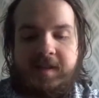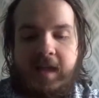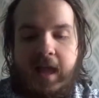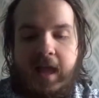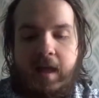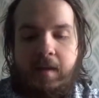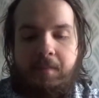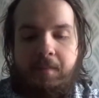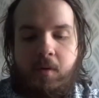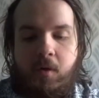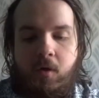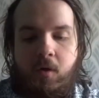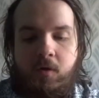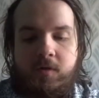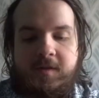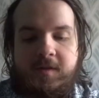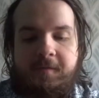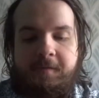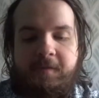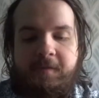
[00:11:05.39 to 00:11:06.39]

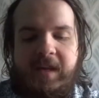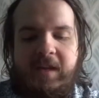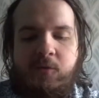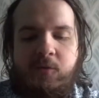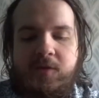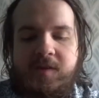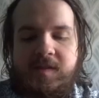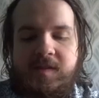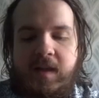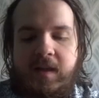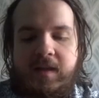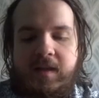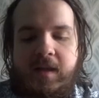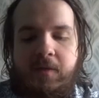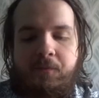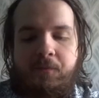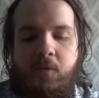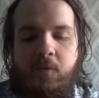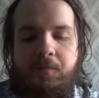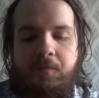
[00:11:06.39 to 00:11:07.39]
Airport feels like
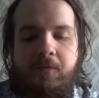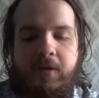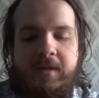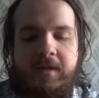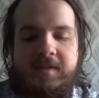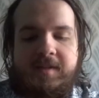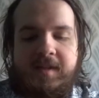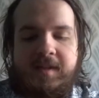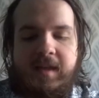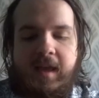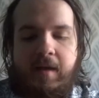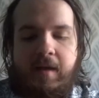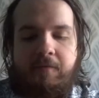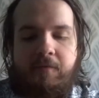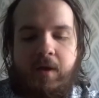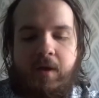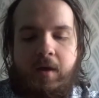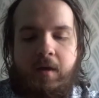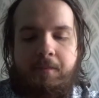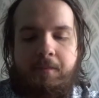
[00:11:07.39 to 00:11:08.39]
it will bring
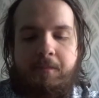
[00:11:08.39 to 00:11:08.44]
together